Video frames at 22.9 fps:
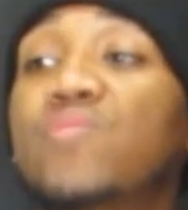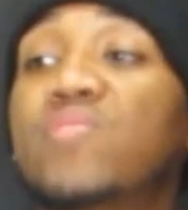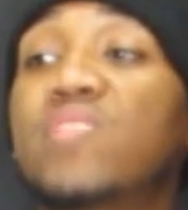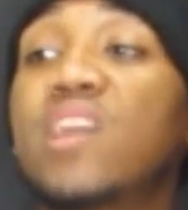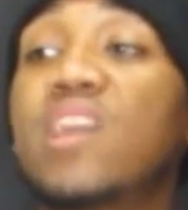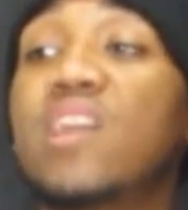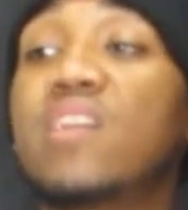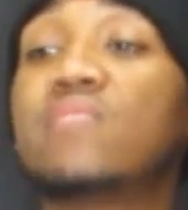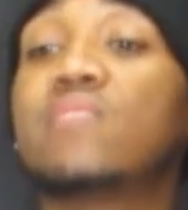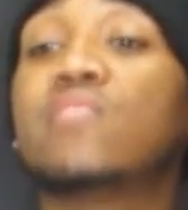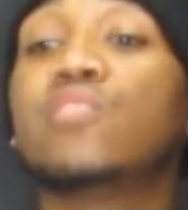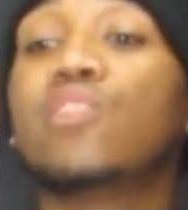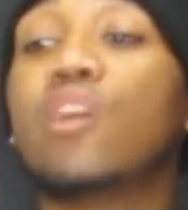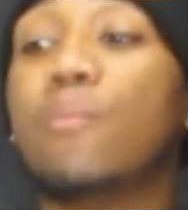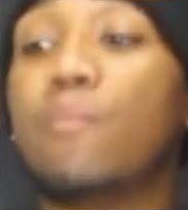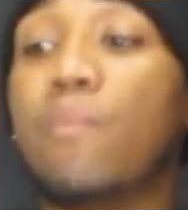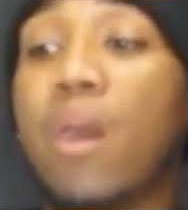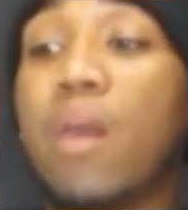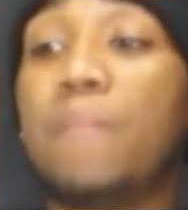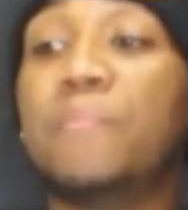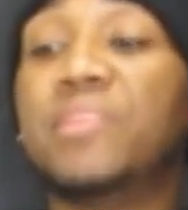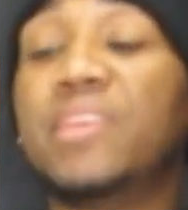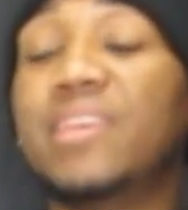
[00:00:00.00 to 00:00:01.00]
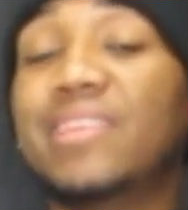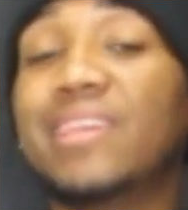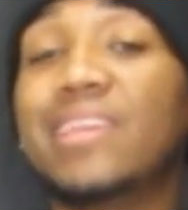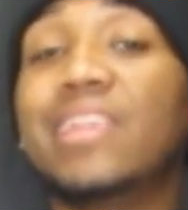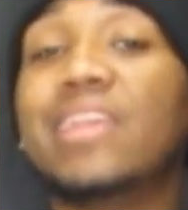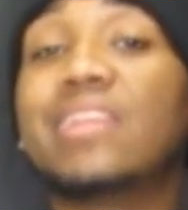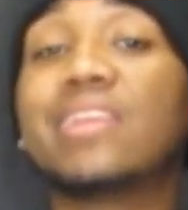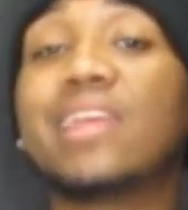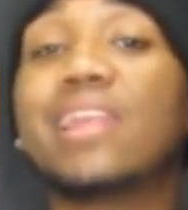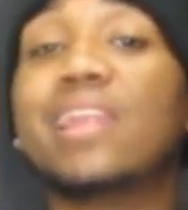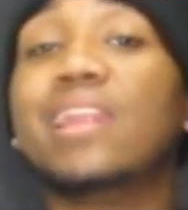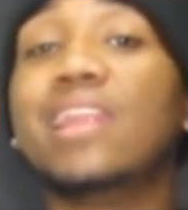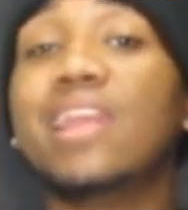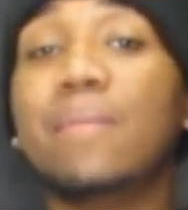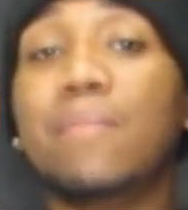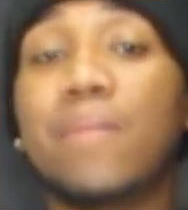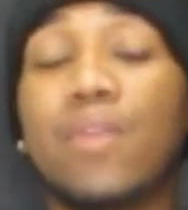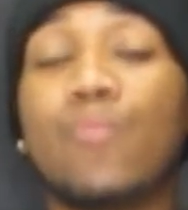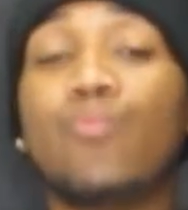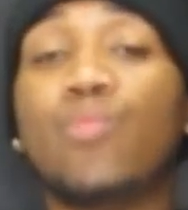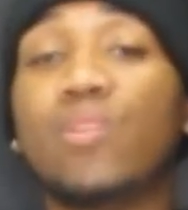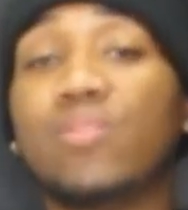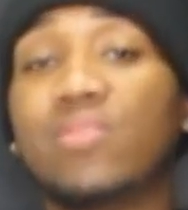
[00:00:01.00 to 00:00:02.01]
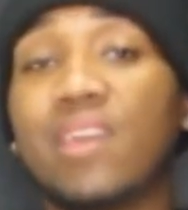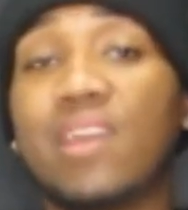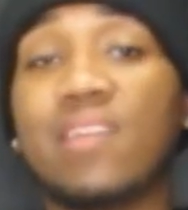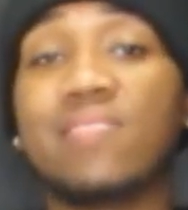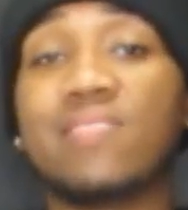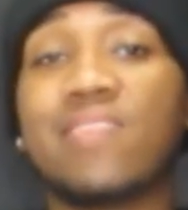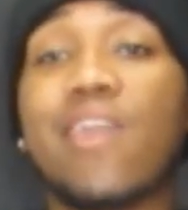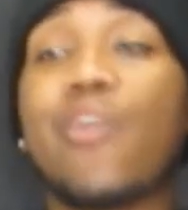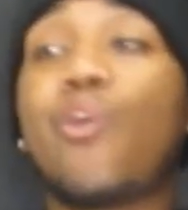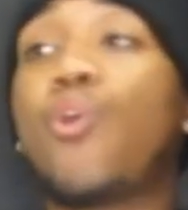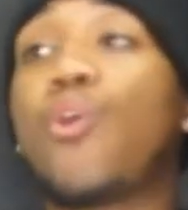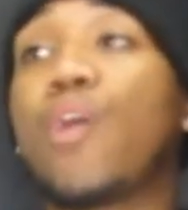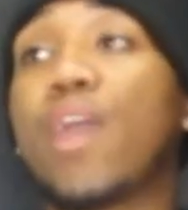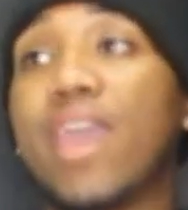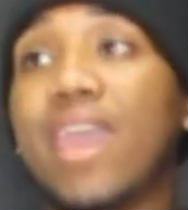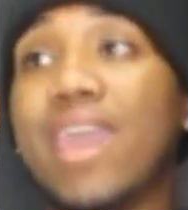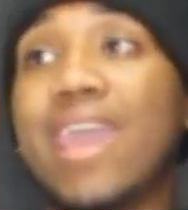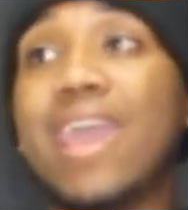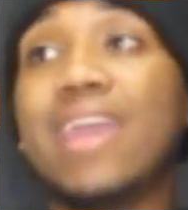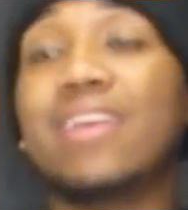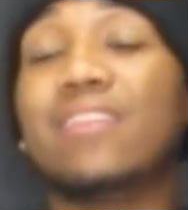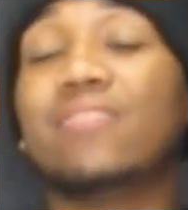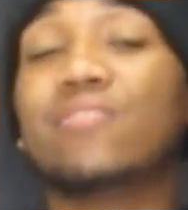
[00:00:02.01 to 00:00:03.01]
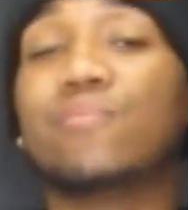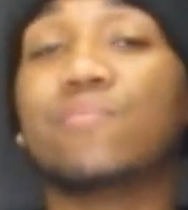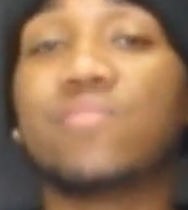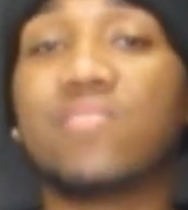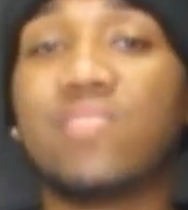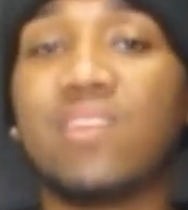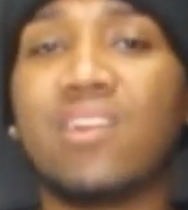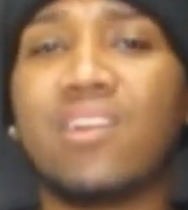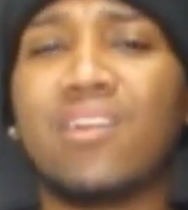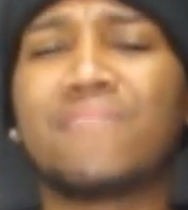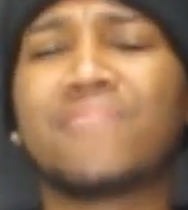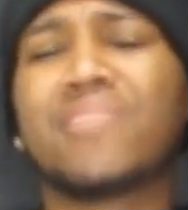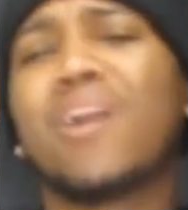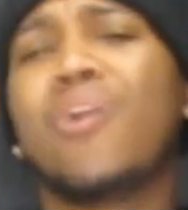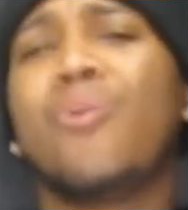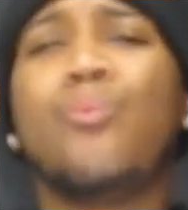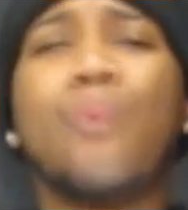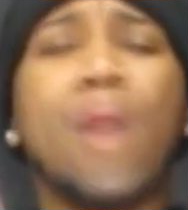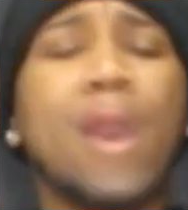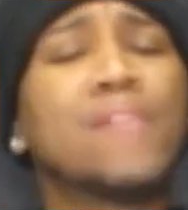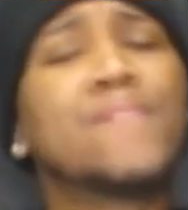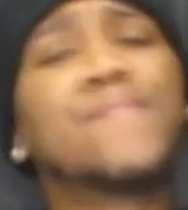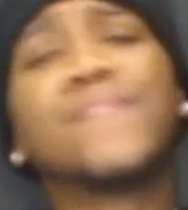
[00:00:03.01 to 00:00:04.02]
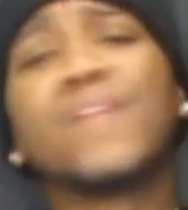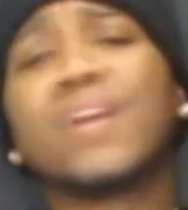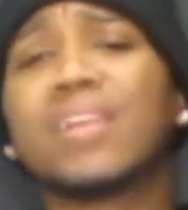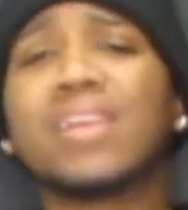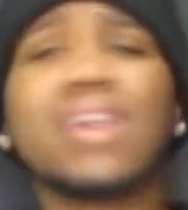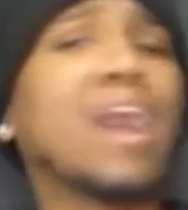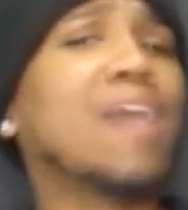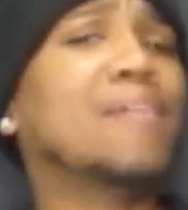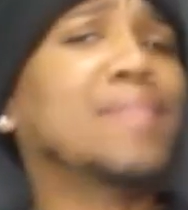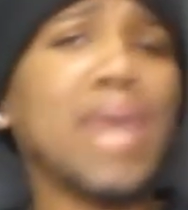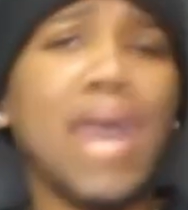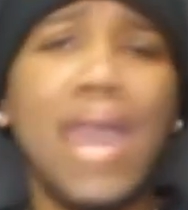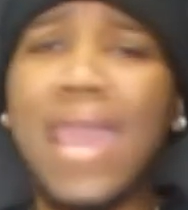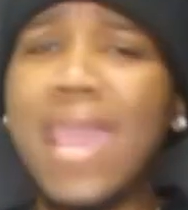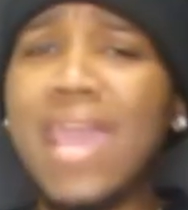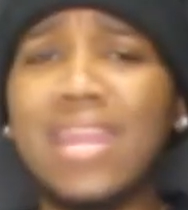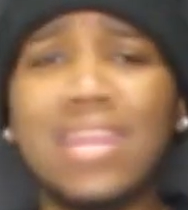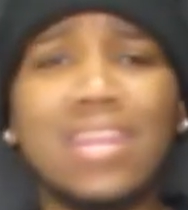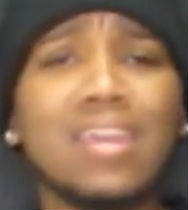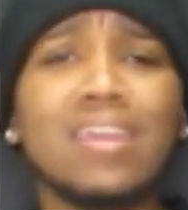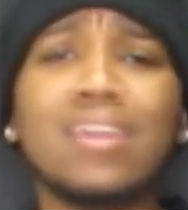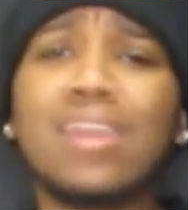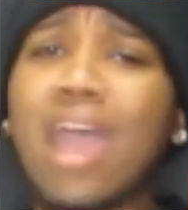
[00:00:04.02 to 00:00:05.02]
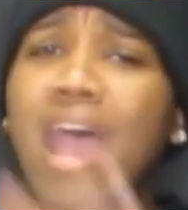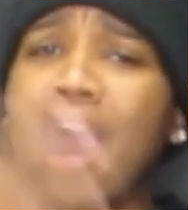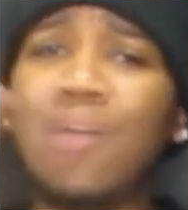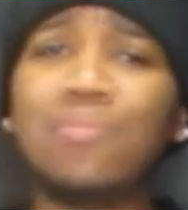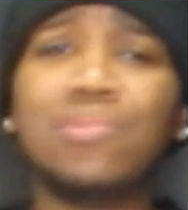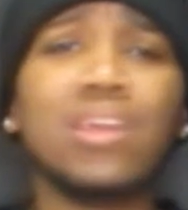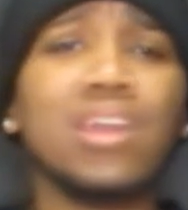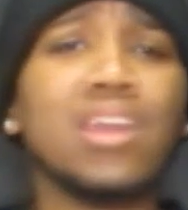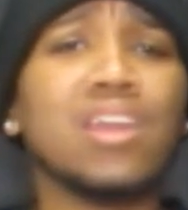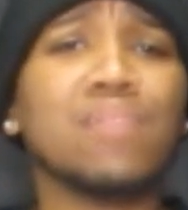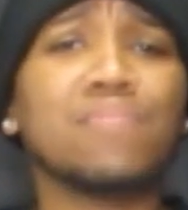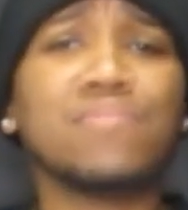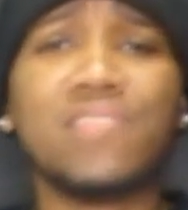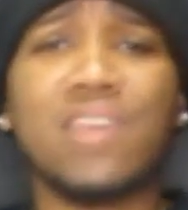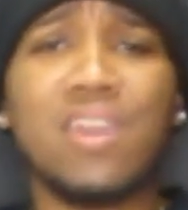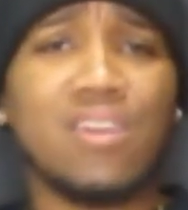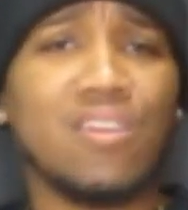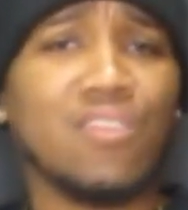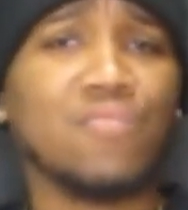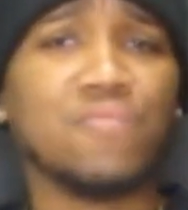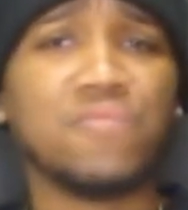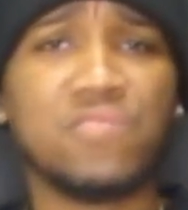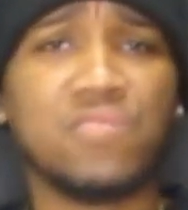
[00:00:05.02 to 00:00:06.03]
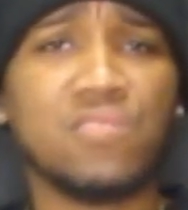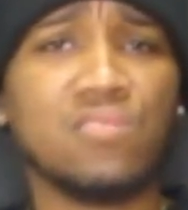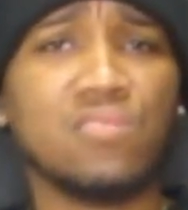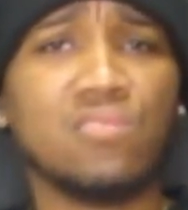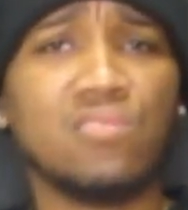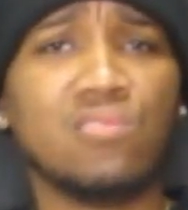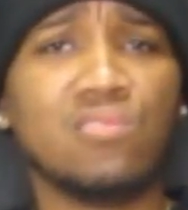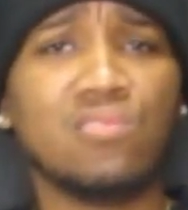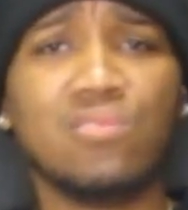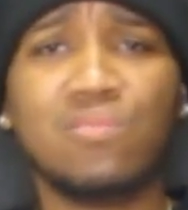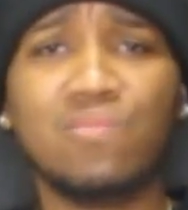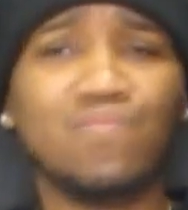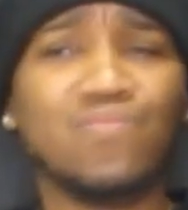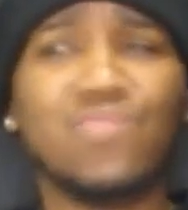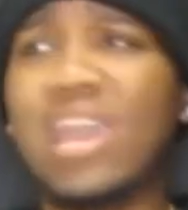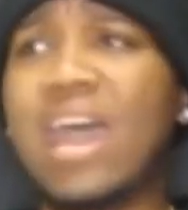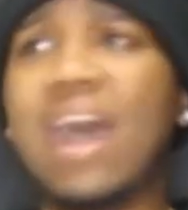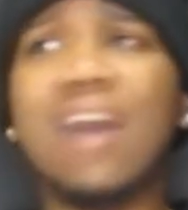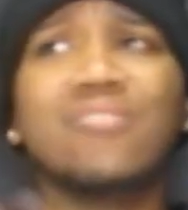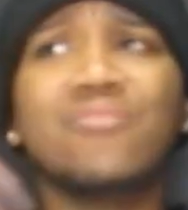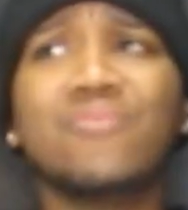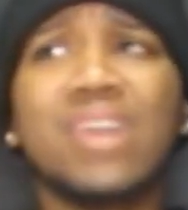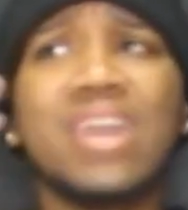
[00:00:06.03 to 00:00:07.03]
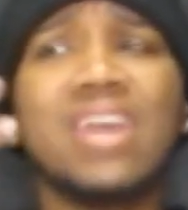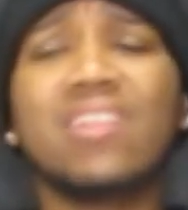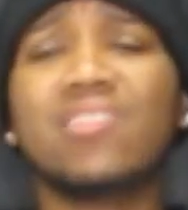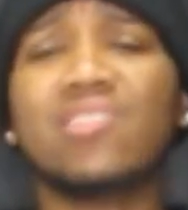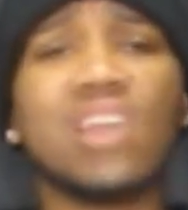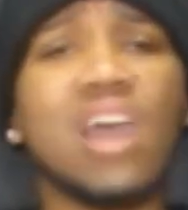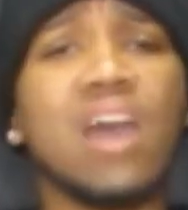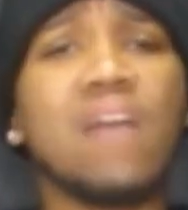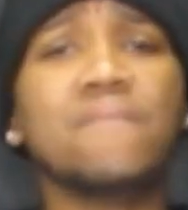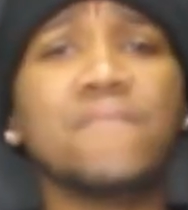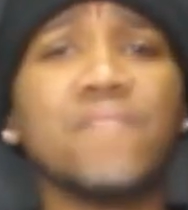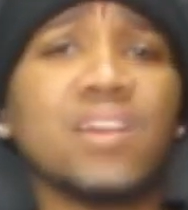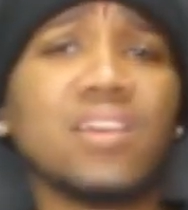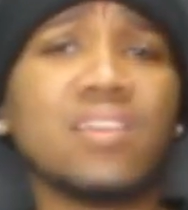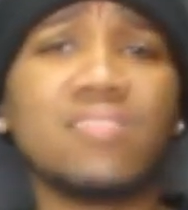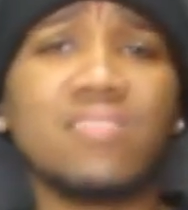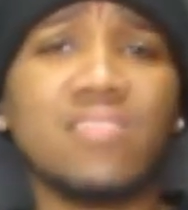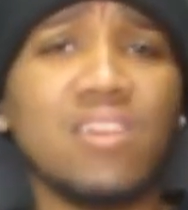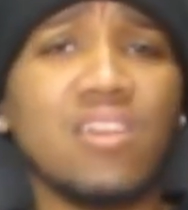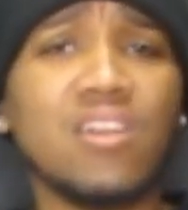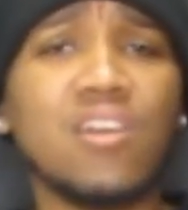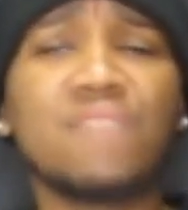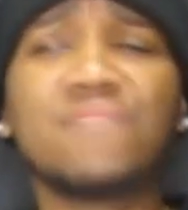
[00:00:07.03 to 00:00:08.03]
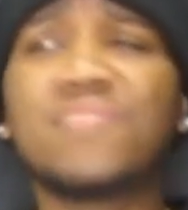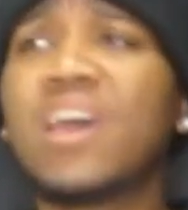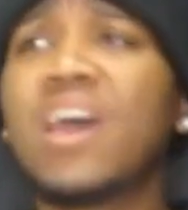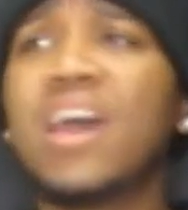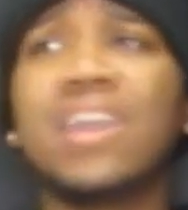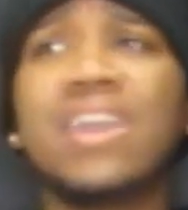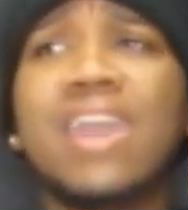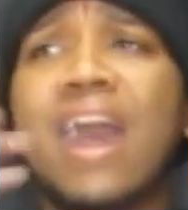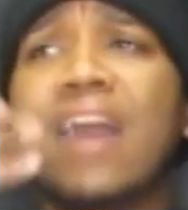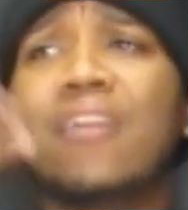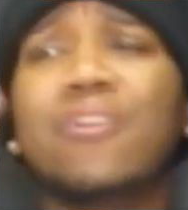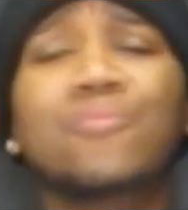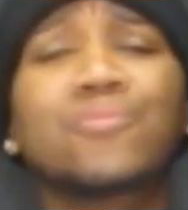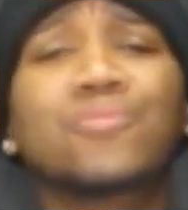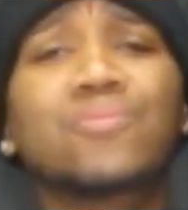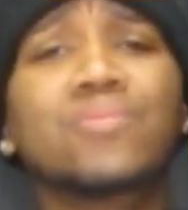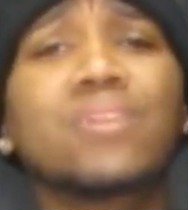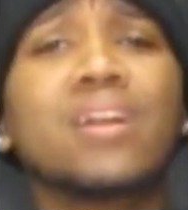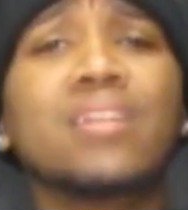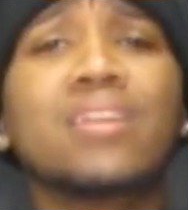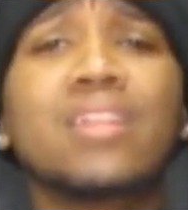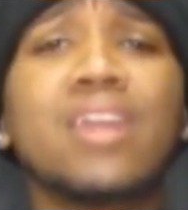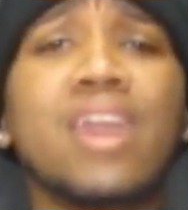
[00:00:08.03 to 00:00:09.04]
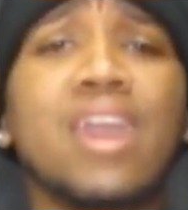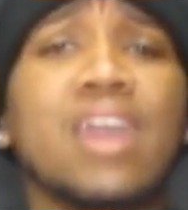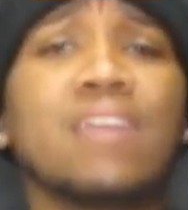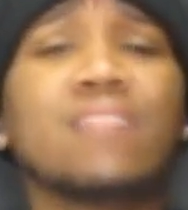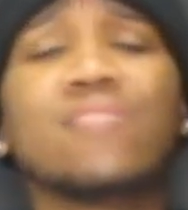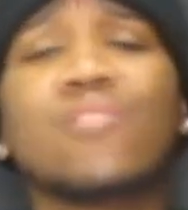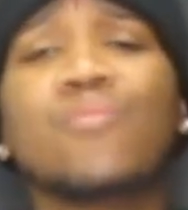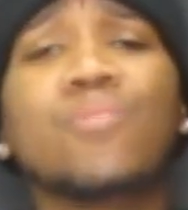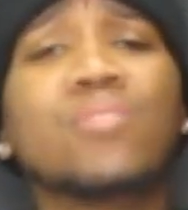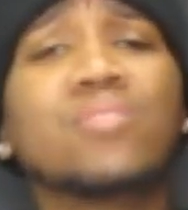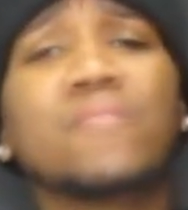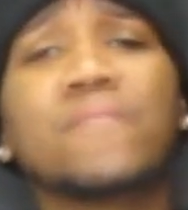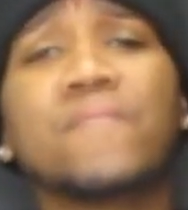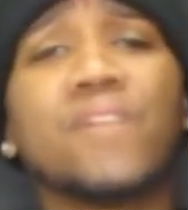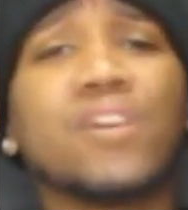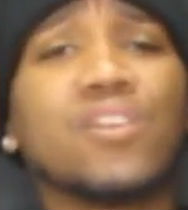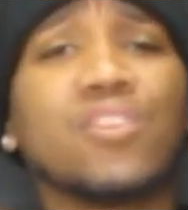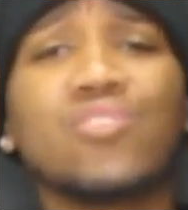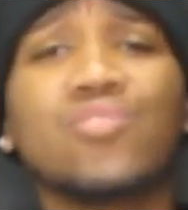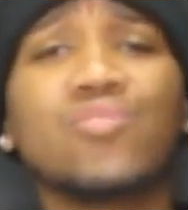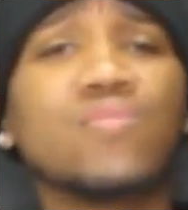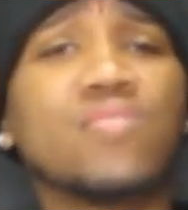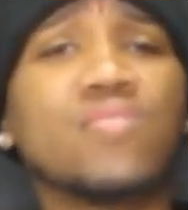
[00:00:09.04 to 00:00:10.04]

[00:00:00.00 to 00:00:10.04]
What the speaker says: says your mama that they need to limit what they say or edit themselves. Why the fuck y'all not editing y'all damn selves? Y'all don't edit y'all fucking selves. Y'all don't do none of that. So what the fuck are you